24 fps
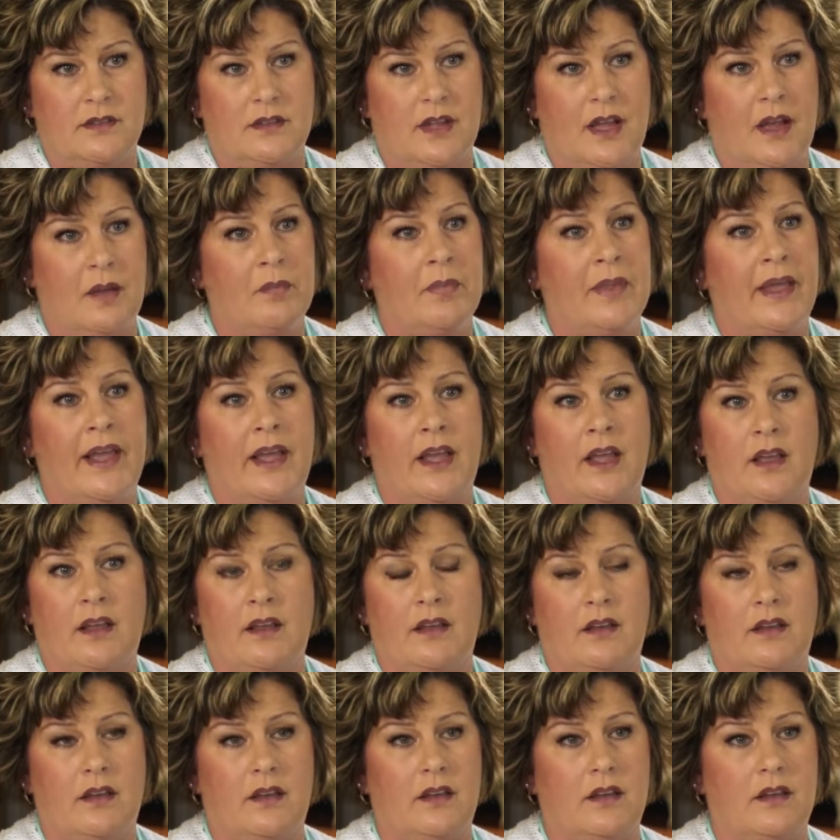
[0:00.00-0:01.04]
I'm like,
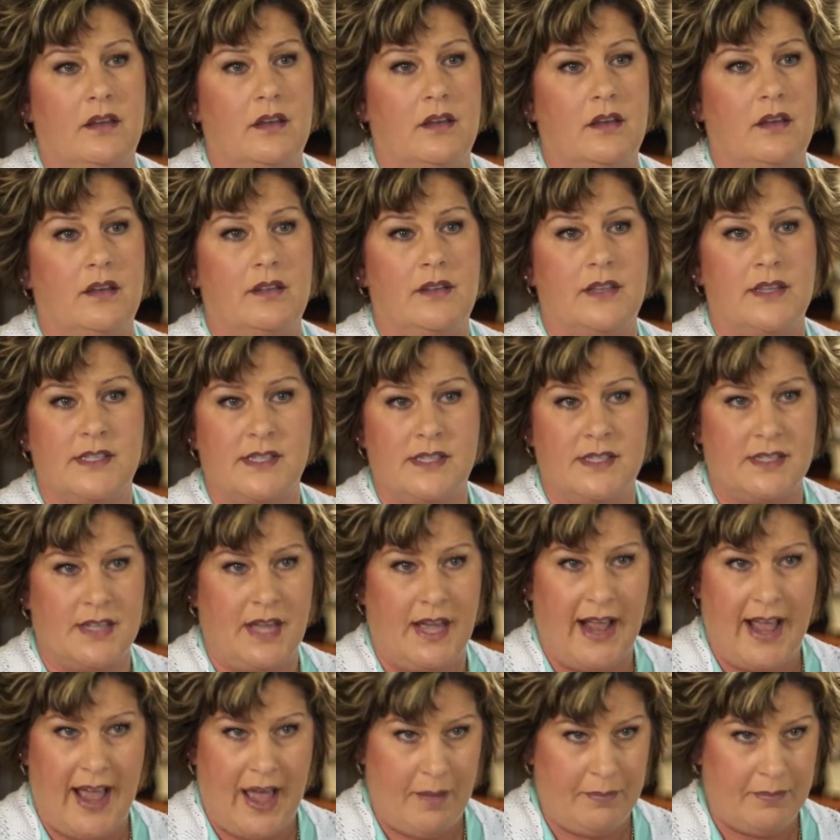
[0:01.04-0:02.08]
this is
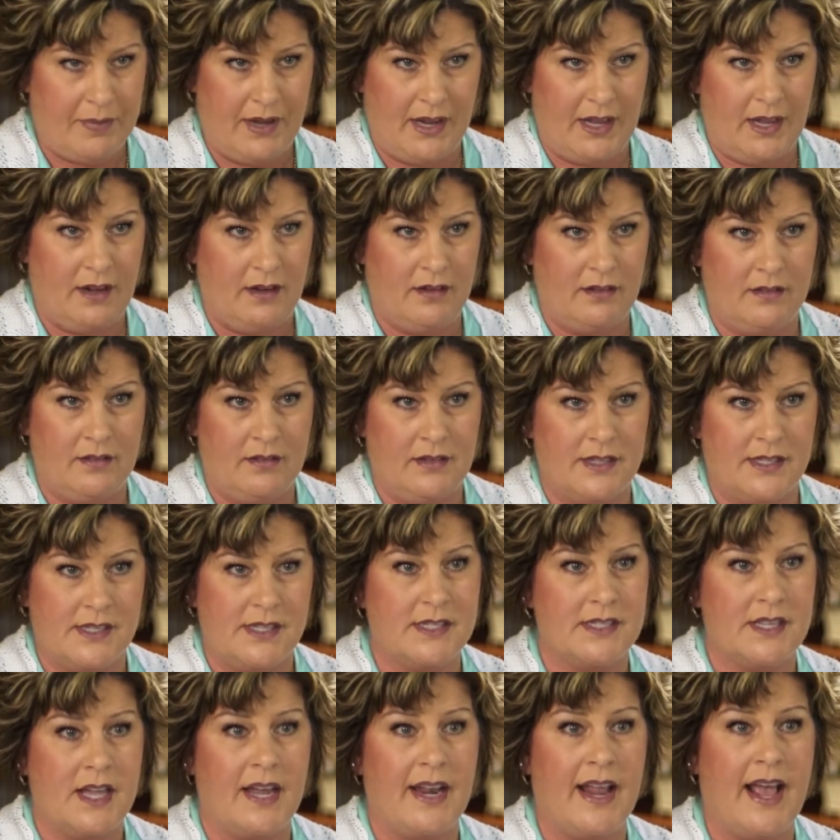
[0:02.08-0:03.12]
not happening. This
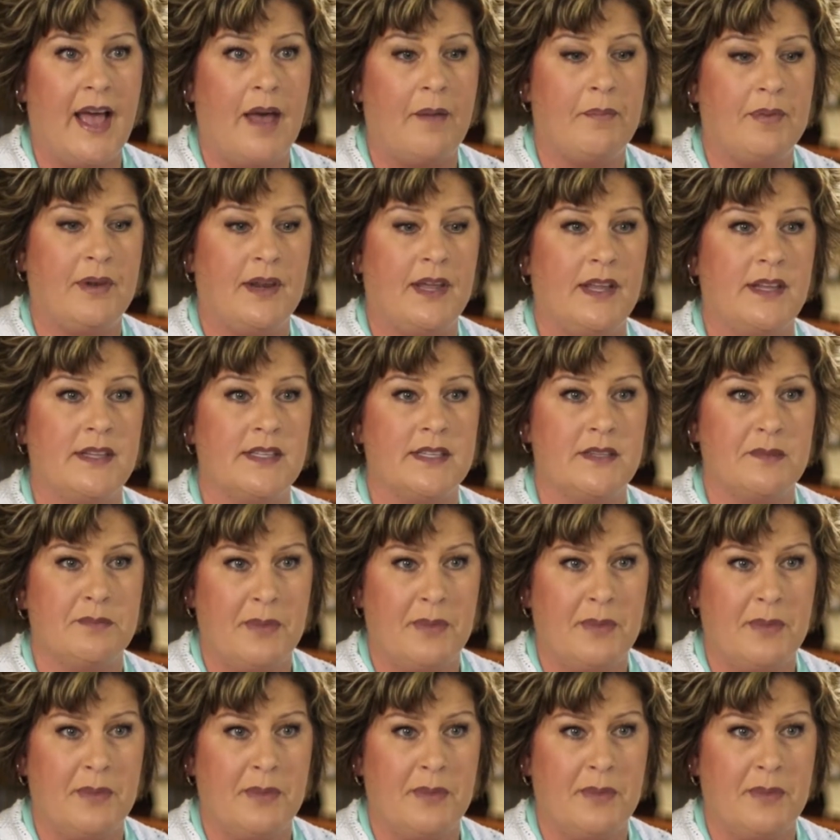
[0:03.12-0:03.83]
is not happening to